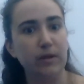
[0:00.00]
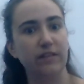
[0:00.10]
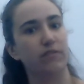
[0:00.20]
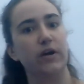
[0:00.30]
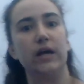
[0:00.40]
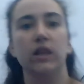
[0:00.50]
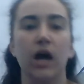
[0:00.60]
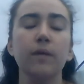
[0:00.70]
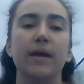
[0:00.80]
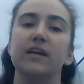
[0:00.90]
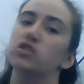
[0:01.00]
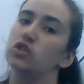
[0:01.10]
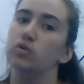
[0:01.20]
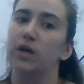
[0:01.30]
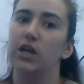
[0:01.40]
It's very alarming. And so you
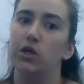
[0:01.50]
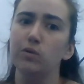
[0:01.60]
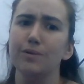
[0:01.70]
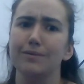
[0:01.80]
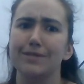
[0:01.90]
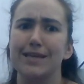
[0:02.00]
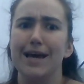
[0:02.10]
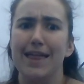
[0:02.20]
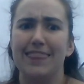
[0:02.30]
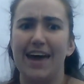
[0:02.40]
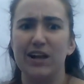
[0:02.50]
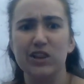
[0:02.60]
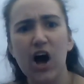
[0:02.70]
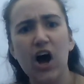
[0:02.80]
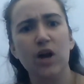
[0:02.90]
can use that
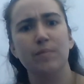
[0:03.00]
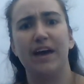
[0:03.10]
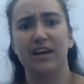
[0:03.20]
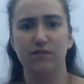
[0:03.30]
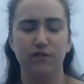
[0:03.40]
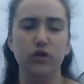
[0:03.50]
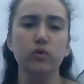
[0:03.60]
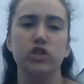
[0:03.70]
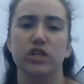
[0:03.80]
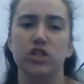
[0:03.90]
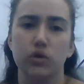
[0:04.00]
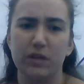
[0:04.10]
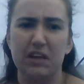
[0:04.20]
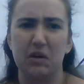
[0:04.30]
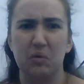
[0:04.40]
alarm, that confusion, to really
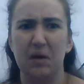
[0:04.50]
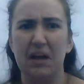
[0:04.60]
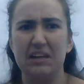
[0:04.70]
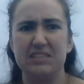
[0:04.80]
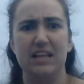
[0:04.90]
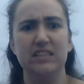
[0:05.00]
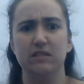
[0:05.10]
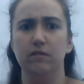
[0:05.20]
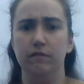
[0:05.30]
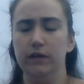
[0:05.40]
create a sense of